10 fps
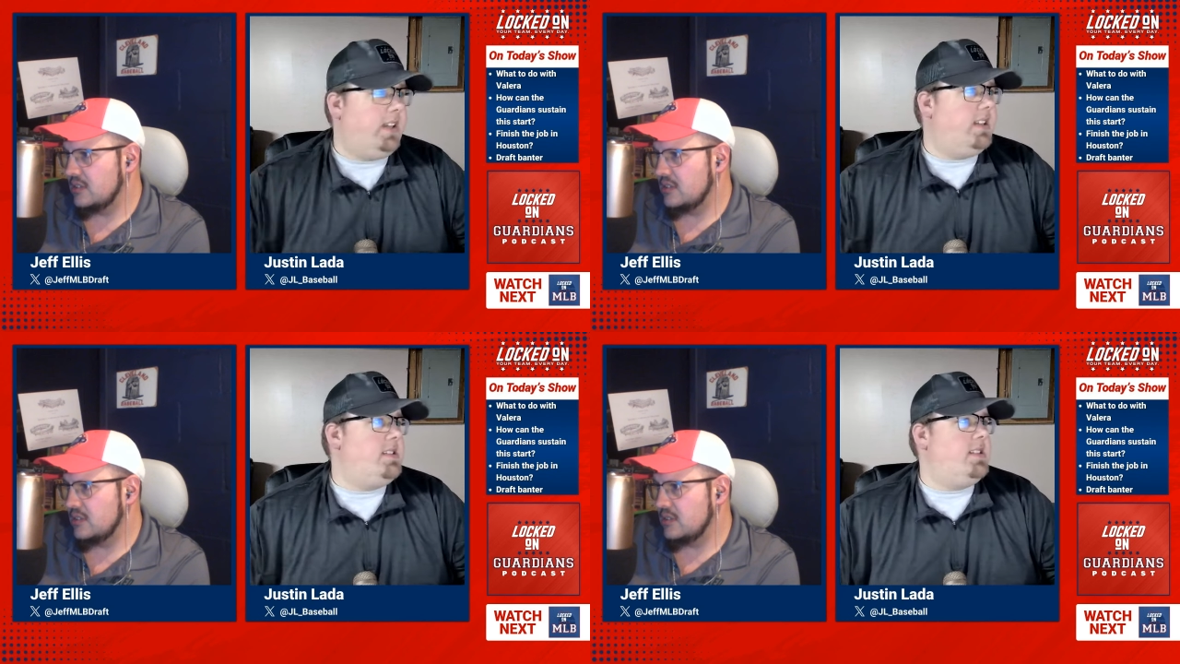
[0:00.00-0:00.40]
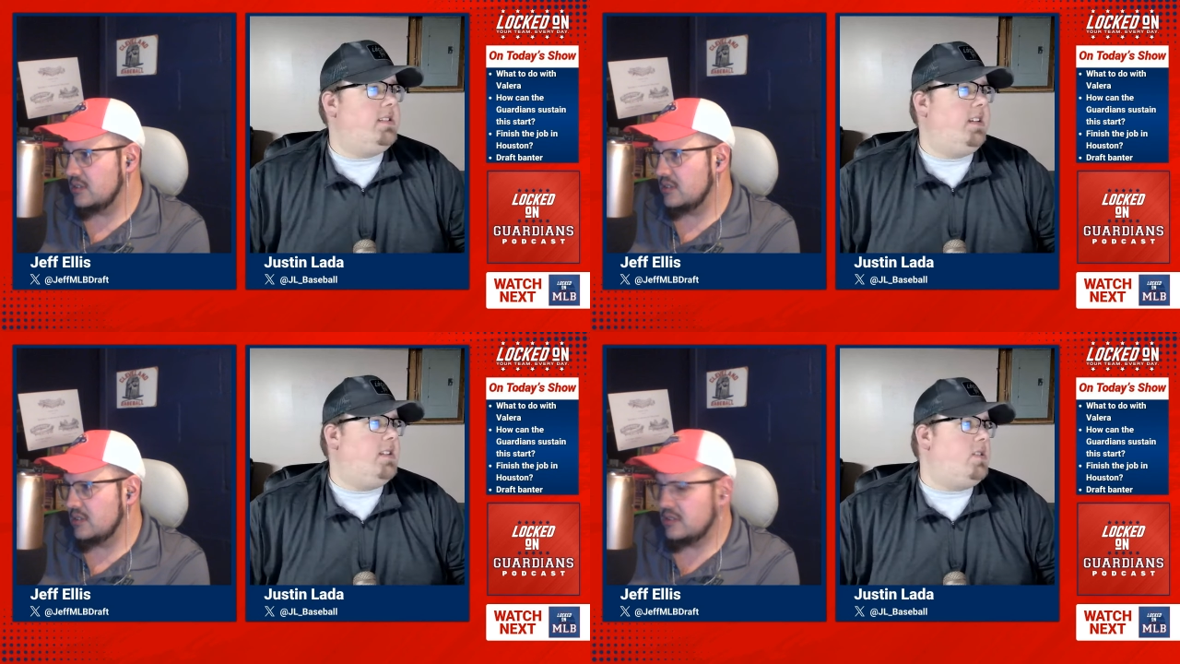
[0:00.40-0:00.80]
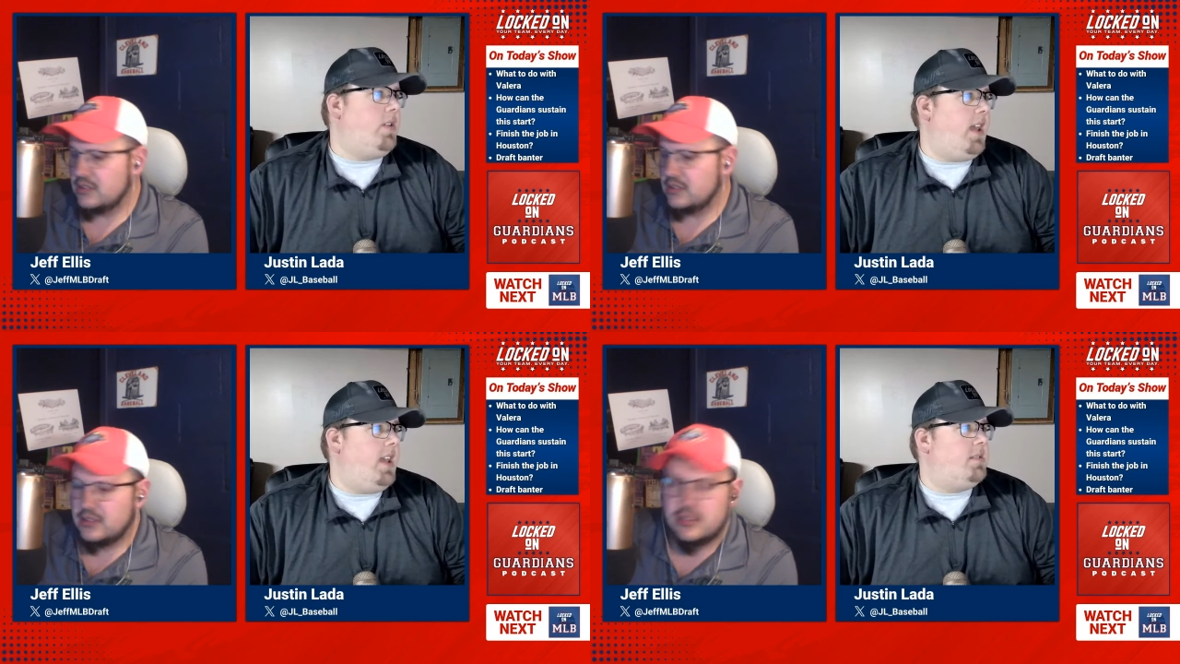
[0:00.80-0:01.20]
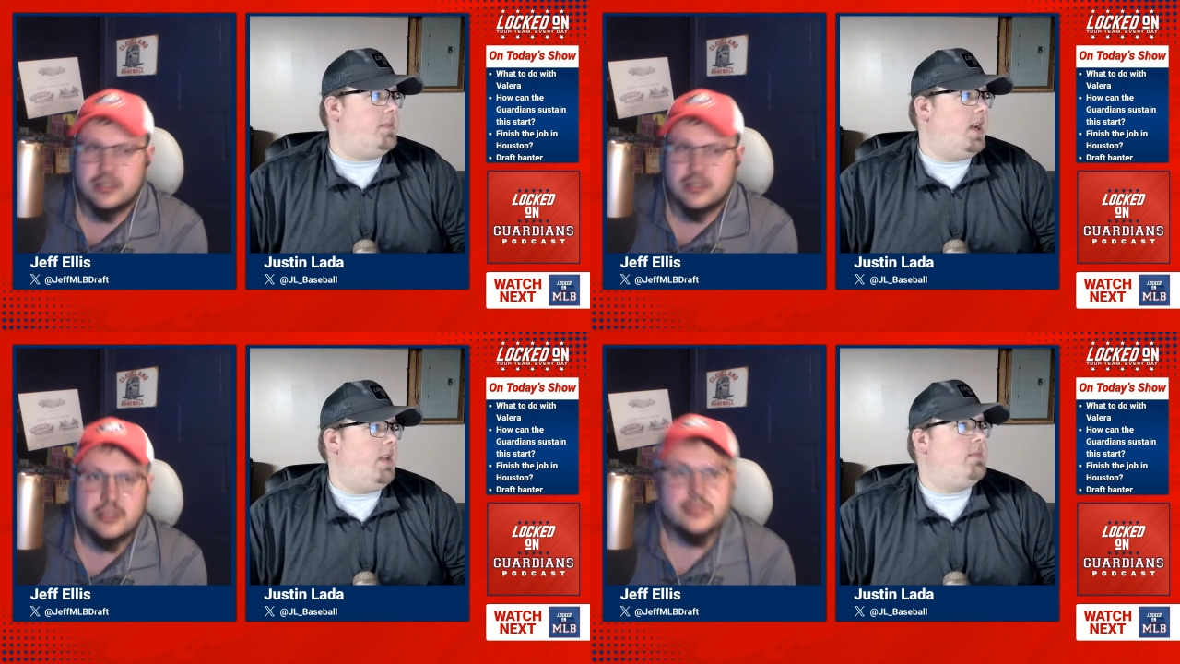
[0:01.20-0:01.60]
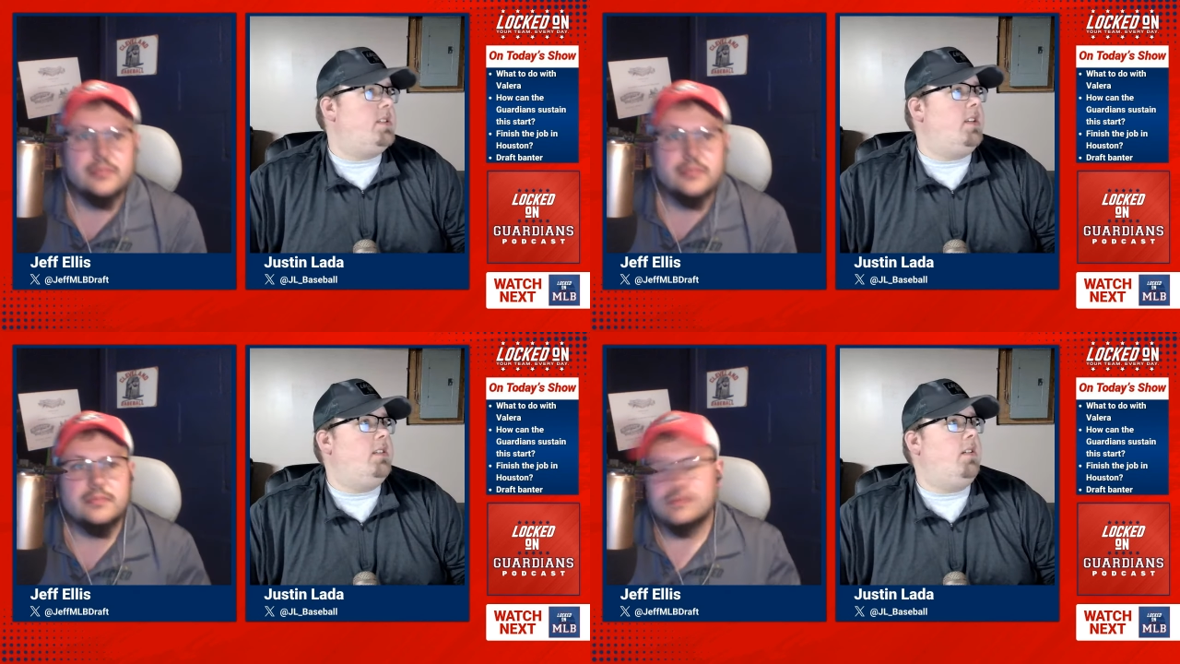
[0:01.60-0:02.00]
Speaker 1: inconsistent. It's okay sometimes.
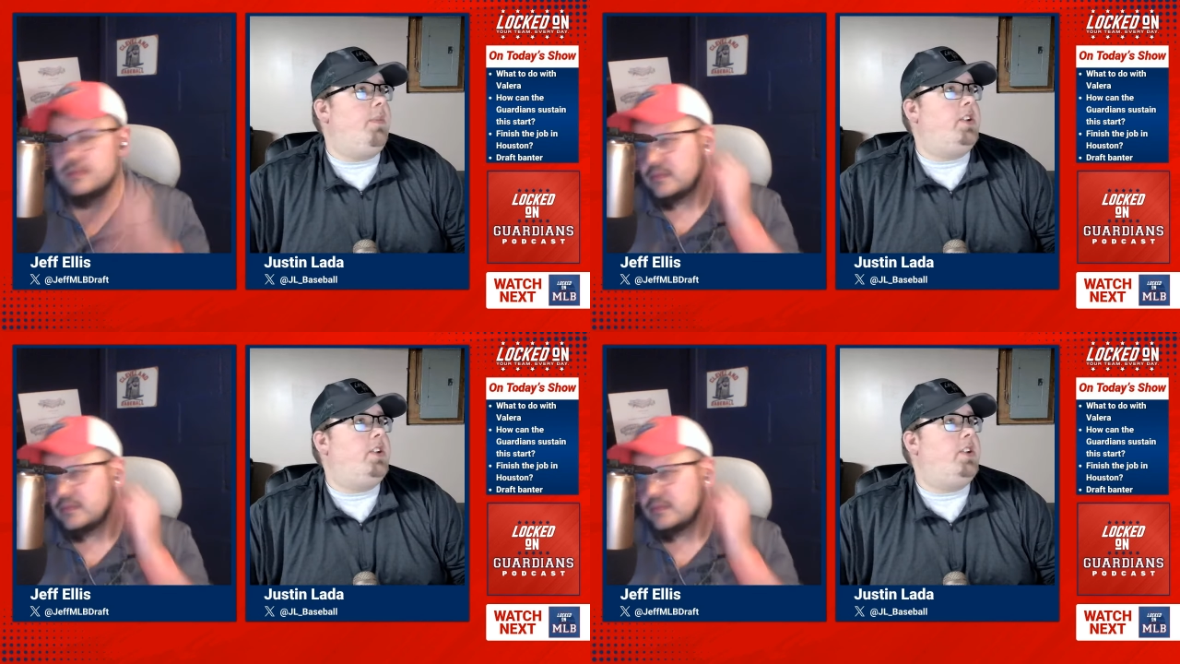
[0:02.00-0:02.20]
And then their